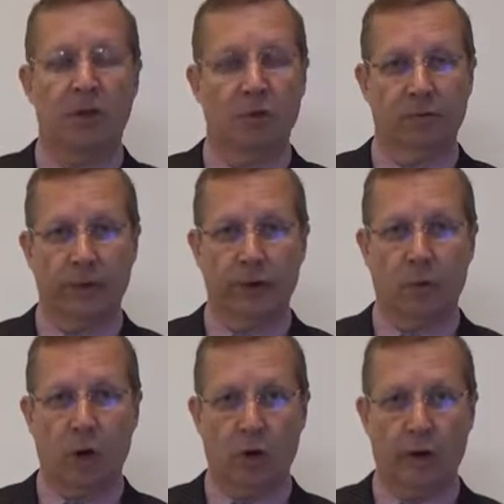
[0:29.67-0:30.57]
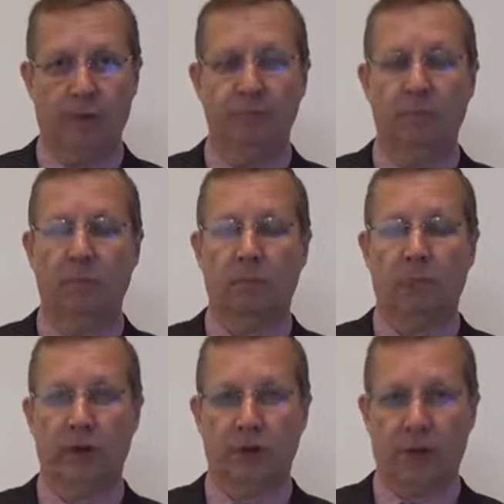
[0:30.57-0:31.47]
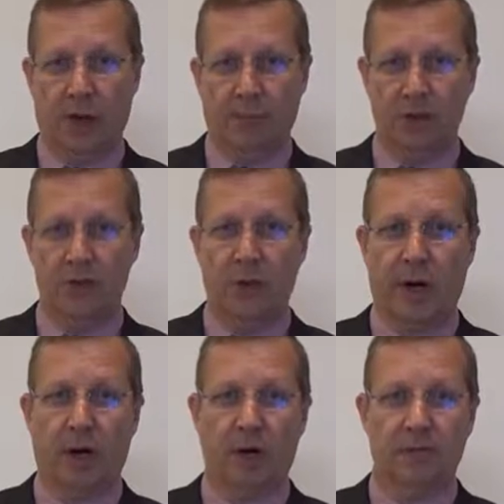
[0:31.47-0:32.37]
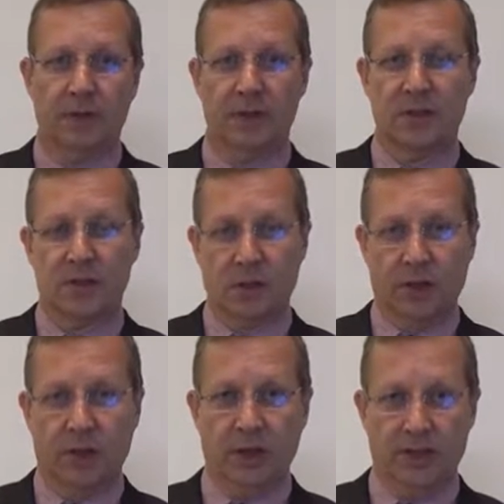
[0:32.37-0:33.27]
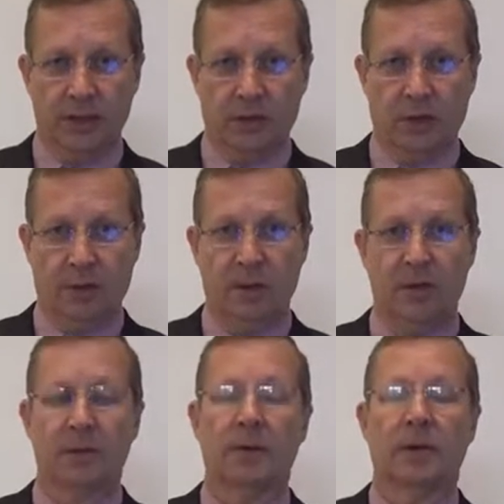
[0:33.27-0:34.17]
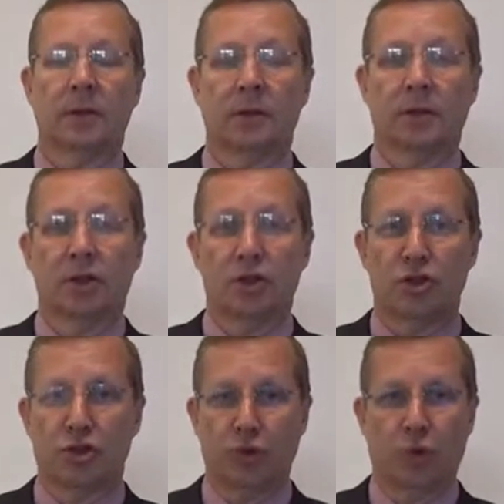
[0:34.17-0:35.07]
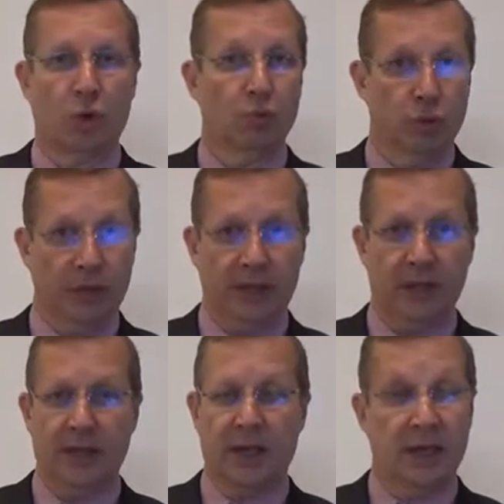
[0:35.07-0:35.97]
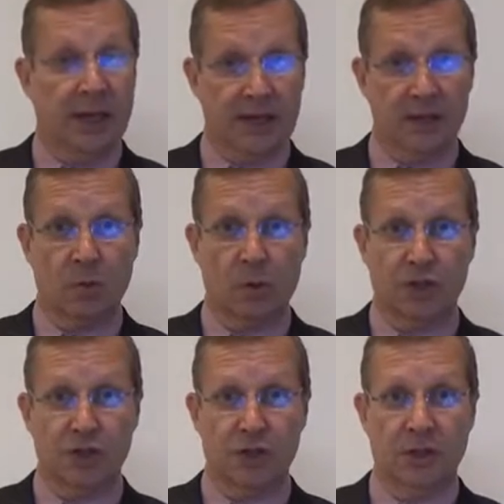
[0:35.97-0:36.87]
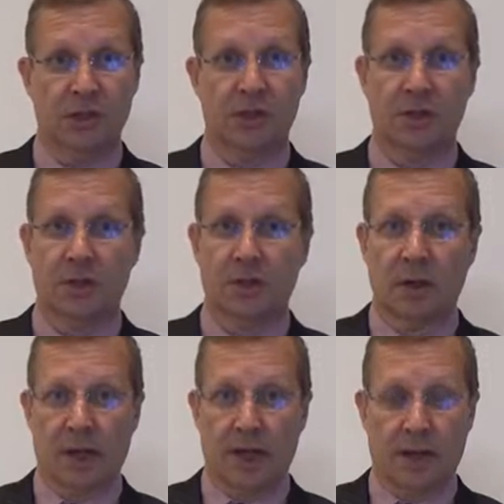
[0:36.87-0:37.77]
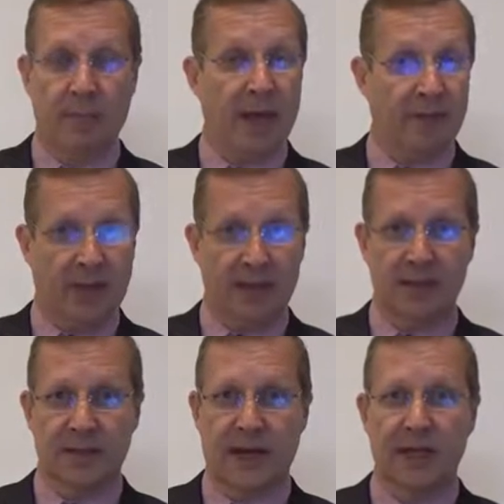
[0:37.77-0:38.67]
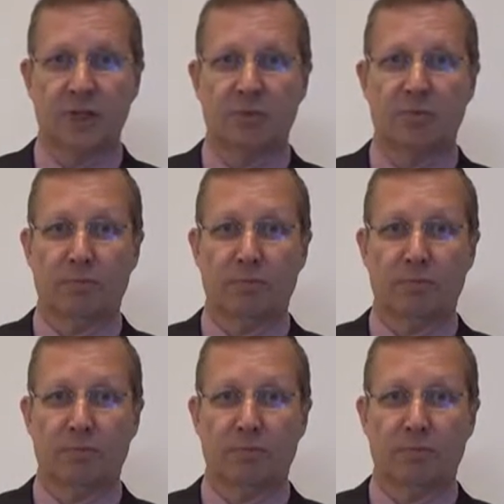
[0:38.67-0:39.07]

You're very welcome when you come into our office to sign the lease agreement to read and ask questions at that stage.